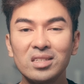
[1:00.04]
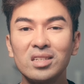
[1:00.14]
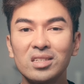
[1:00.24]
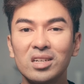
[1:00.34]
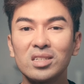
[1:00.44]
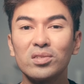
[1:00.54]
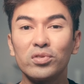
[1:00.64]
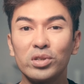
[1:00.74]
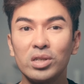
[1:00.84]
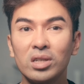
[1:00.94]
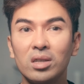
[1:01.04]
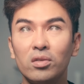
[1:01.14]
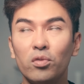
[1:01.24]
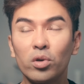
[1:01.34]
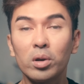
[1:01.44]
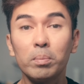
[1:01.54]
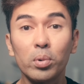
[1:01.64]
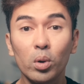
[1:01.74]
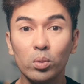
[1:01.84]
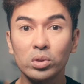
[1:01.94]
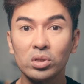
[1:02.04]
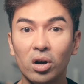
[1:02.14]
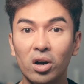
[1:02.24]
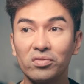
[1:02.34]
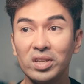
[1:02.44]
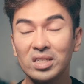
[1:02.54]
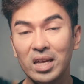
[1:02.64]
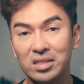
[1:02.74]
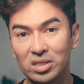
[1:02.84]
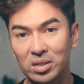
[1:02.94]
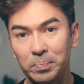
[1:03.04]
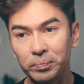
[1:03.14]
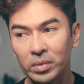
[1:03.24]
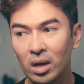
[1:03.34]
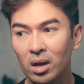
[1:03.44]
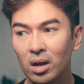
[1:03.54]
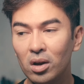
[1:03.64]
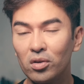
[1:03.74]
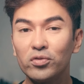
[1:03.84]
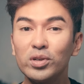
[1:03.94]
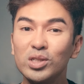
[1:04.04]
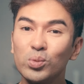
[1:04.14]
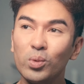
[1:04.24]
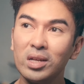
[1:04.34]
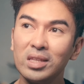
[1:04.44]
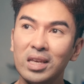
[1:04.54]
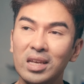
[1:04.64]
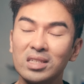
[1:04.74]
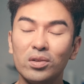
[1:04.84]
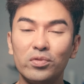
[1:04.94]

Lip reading: discuss first the 4 pros of this lens. First one is the